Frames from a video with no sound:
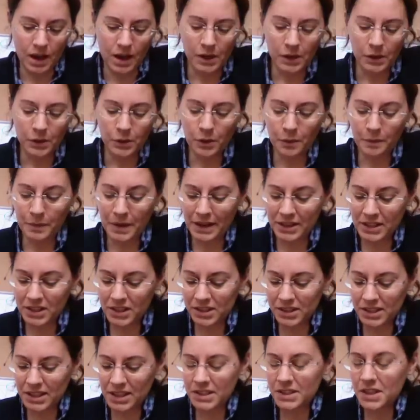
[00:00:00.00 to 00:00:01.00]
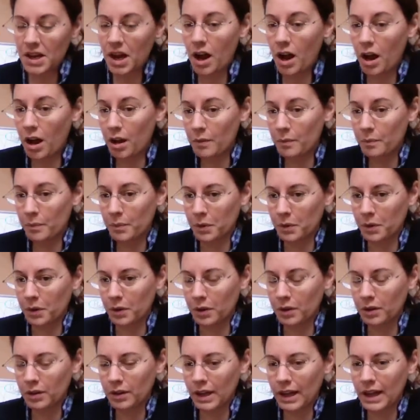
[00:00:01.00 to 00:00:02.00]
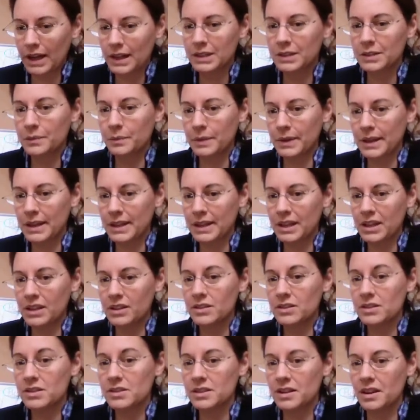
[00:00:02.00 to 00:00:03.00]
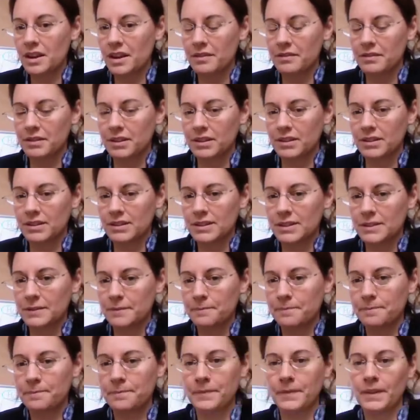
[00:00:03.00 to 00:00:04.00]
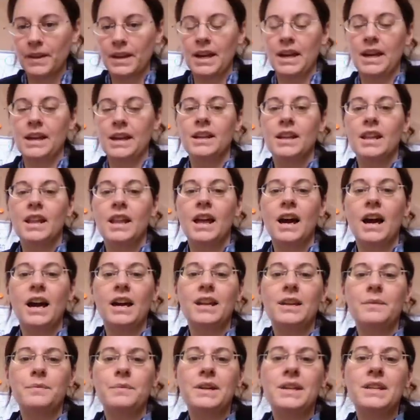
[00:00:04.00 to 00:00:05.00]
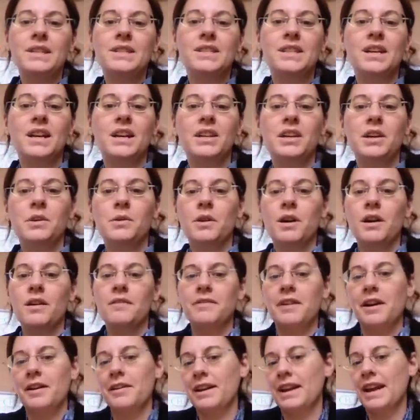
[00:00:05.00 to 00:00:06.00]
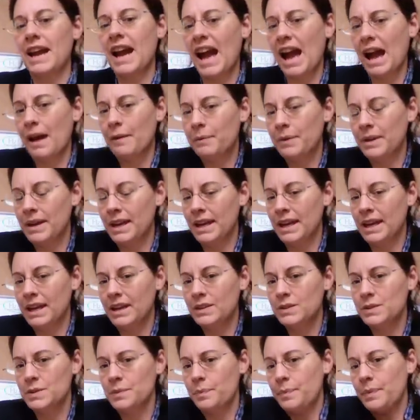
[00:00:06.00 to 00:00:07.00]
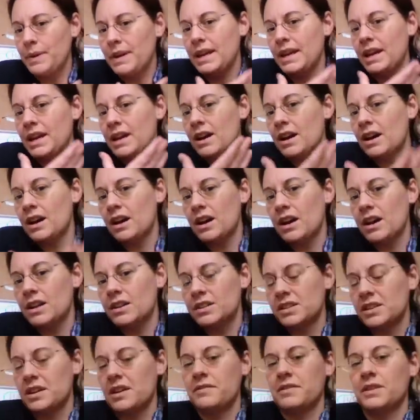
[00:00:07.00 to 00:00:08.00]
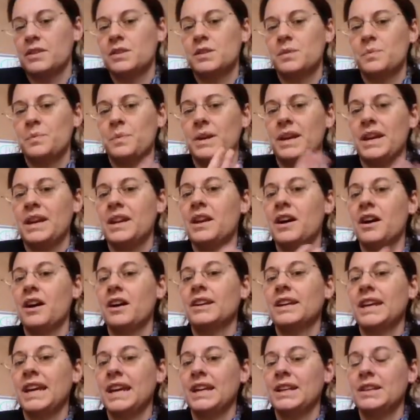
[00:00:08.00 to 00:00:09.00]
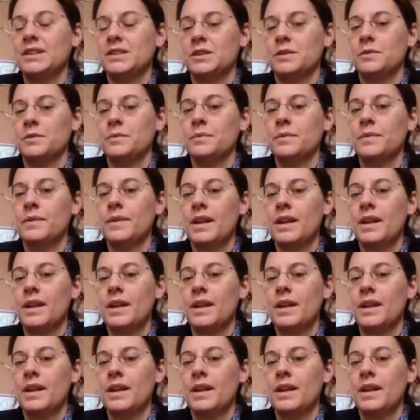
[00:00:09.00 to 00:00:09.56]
Your Majesty's humble and obedient servant. Okay? And it means that you are very happy to be her servant, to be in her kingdom,